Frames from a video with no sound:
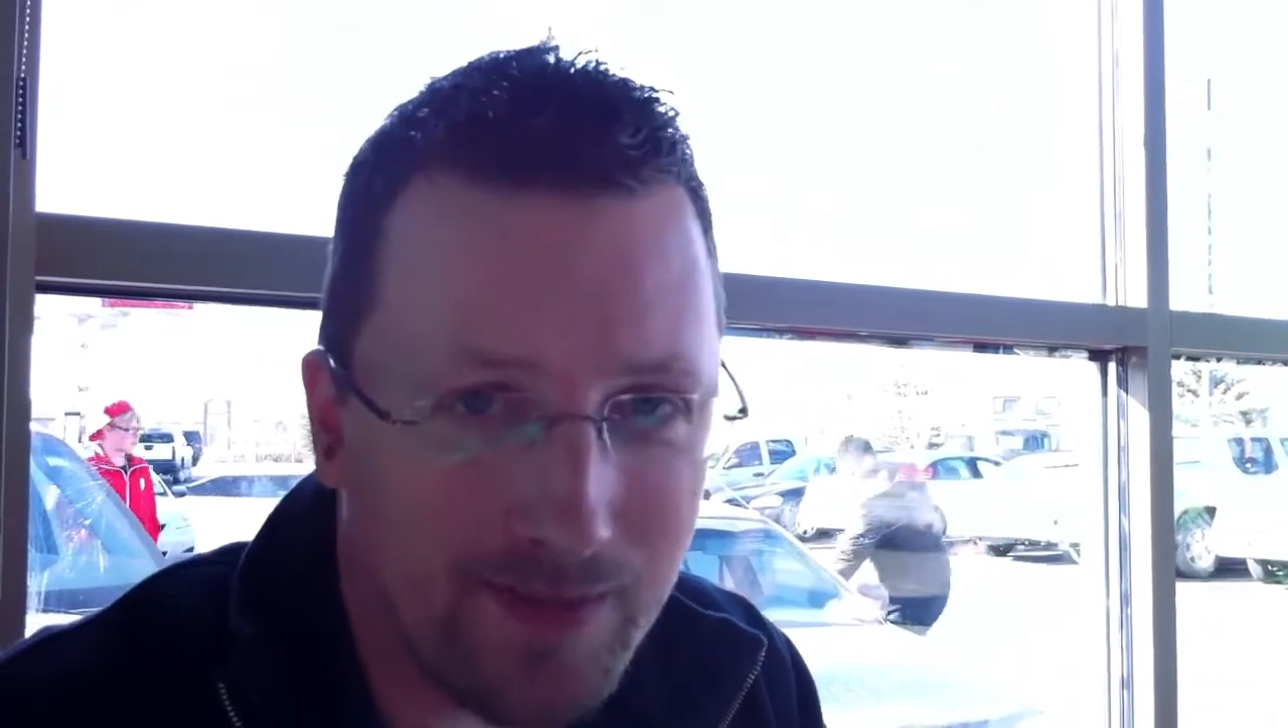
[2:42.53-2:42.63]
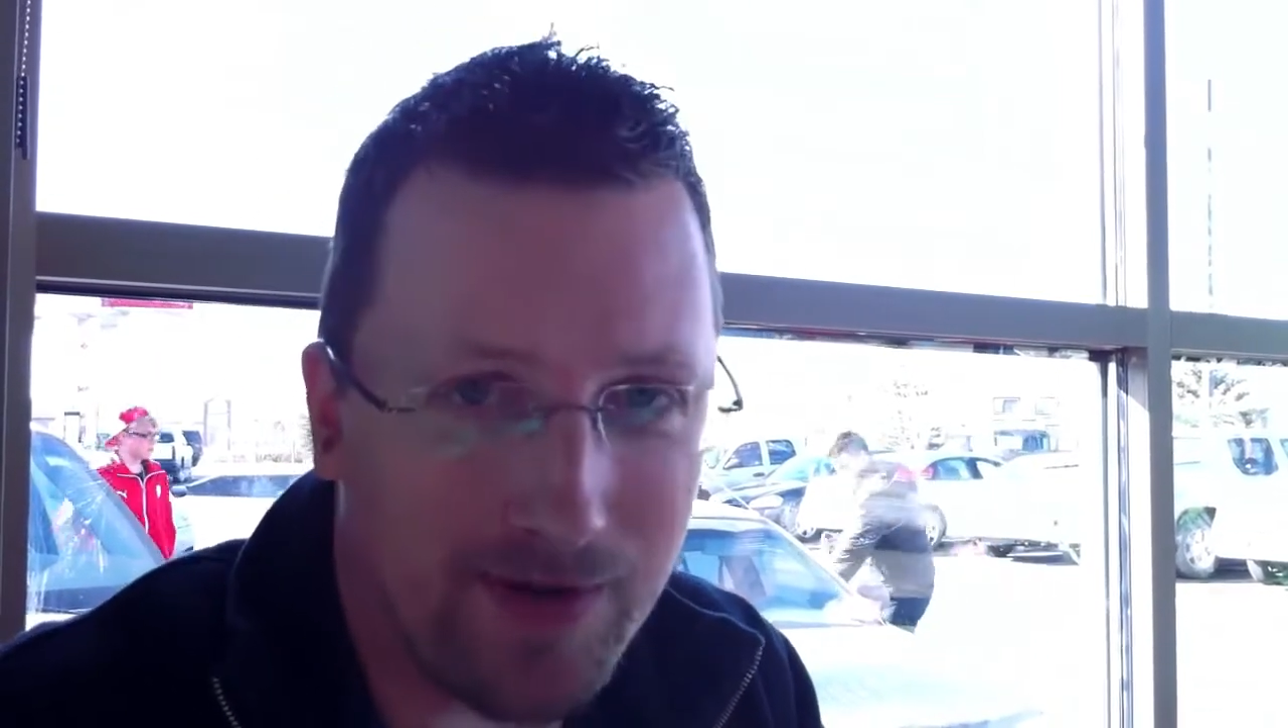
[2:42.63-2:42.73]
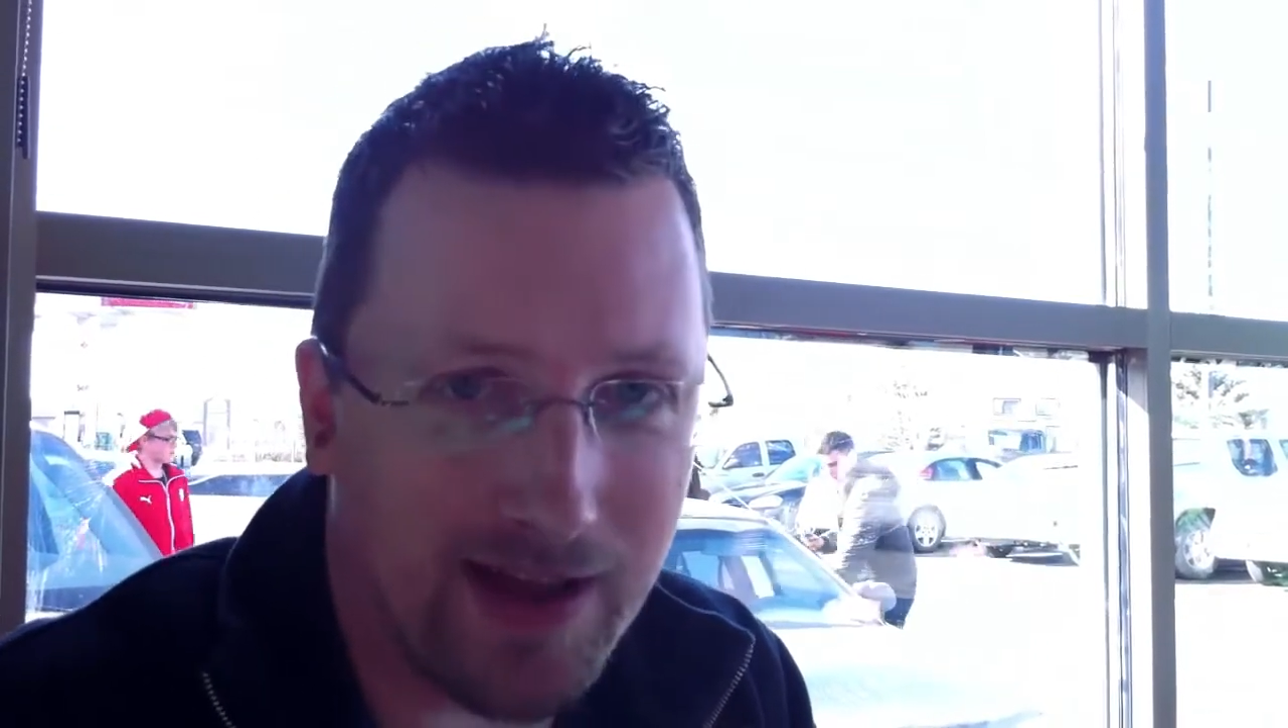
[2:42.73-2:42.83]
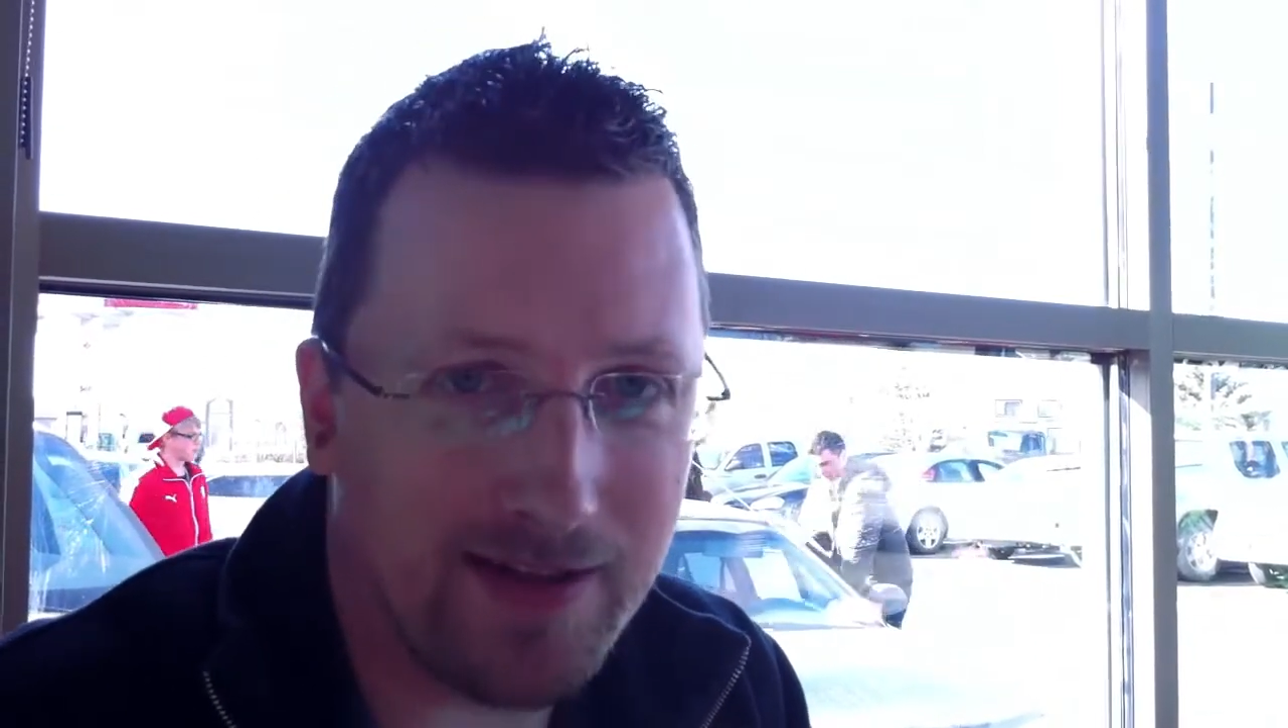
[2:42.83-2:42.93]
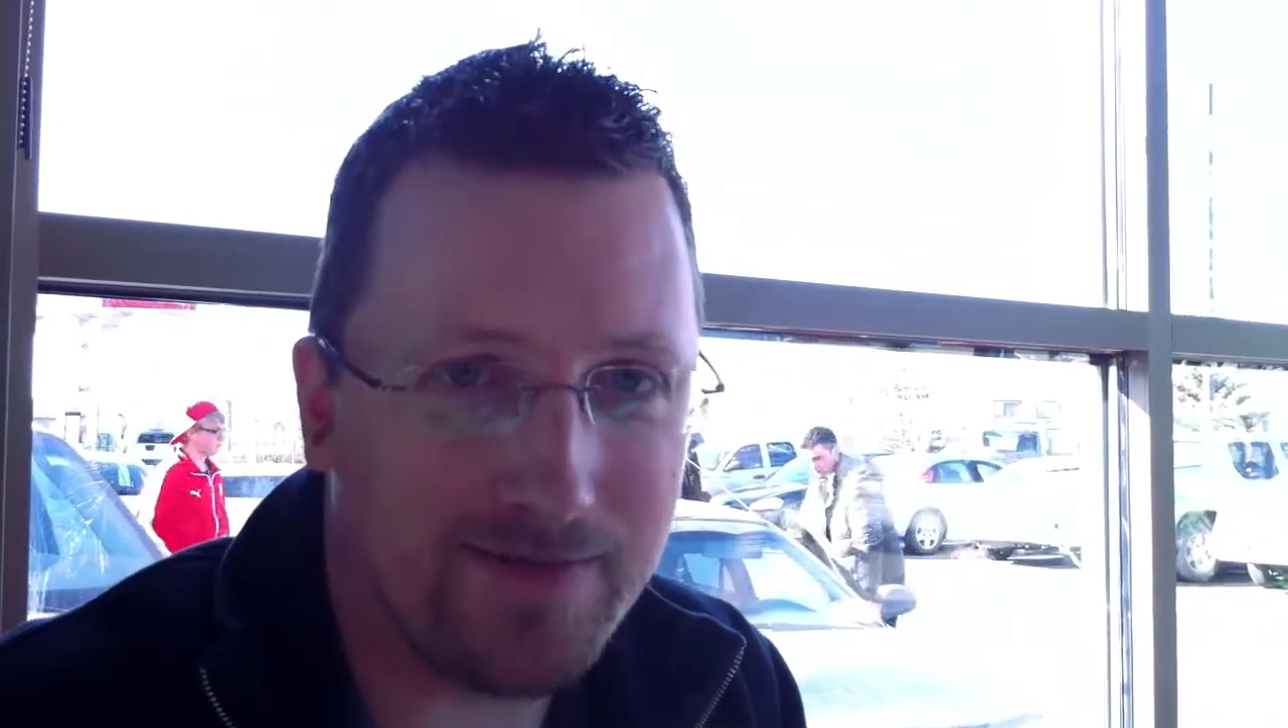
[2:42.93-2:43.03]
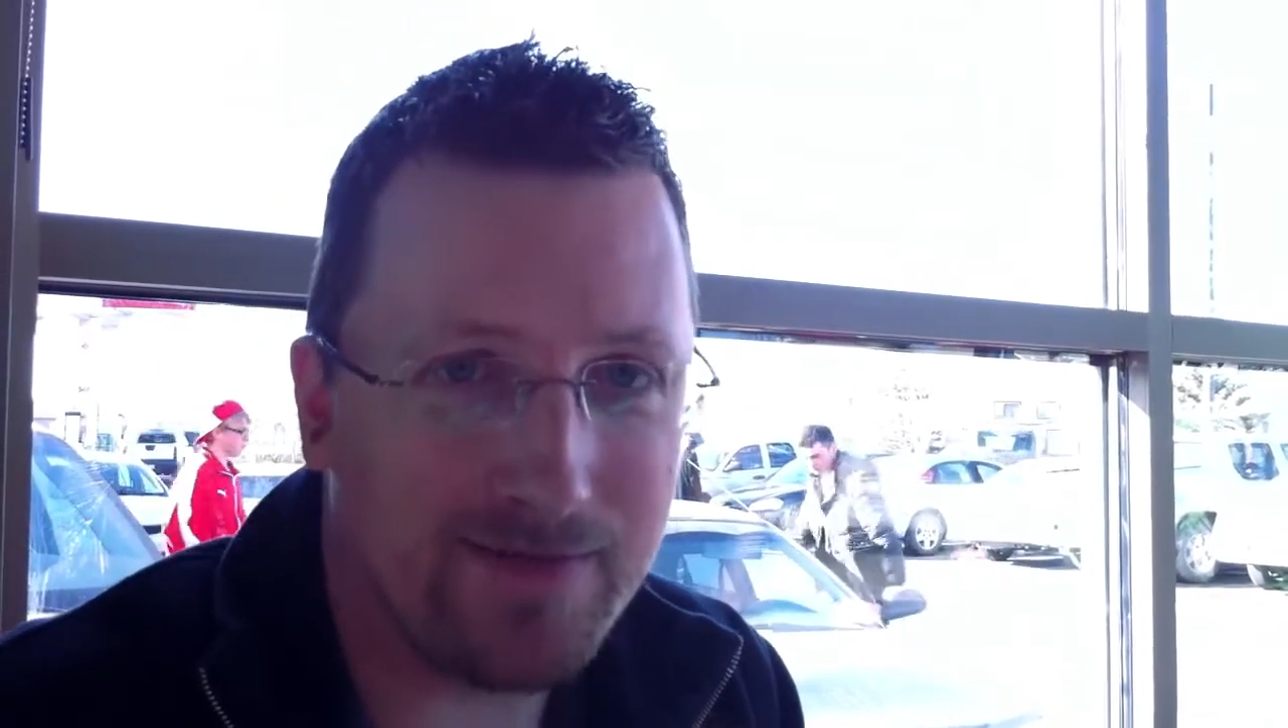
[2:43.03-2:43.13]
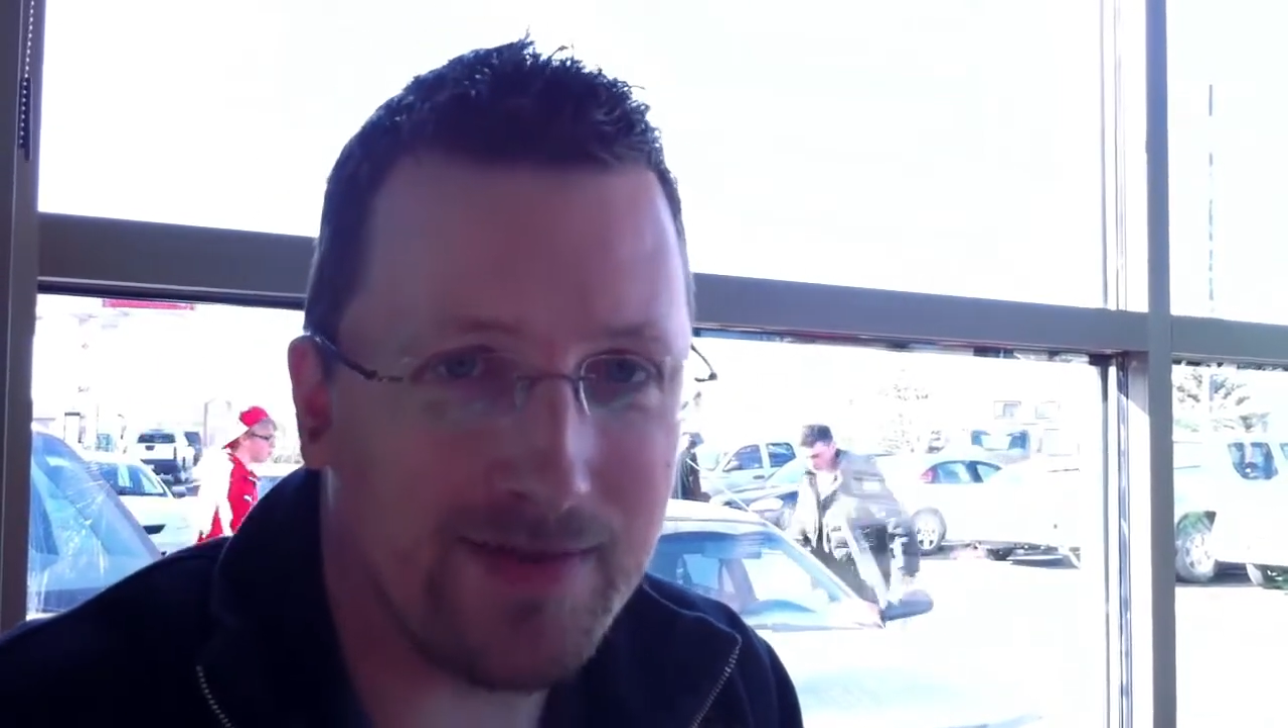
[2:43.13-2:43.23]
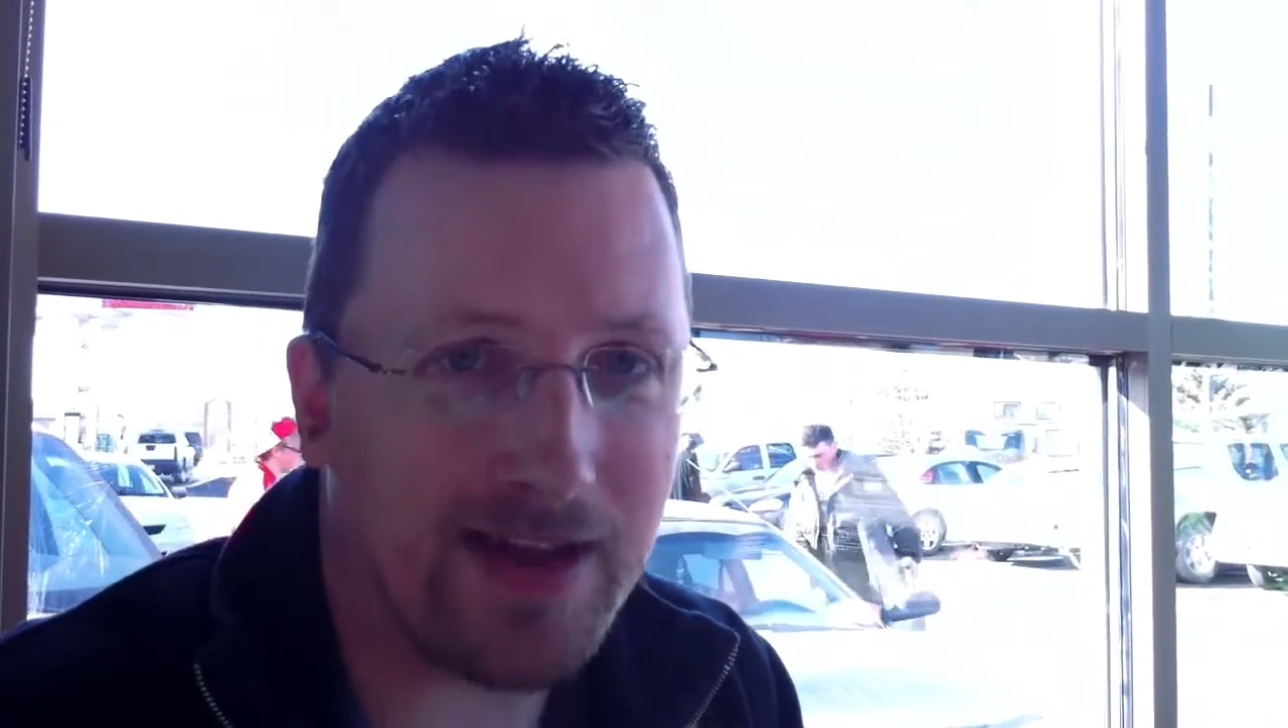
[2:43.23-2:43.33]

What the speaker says: with the money.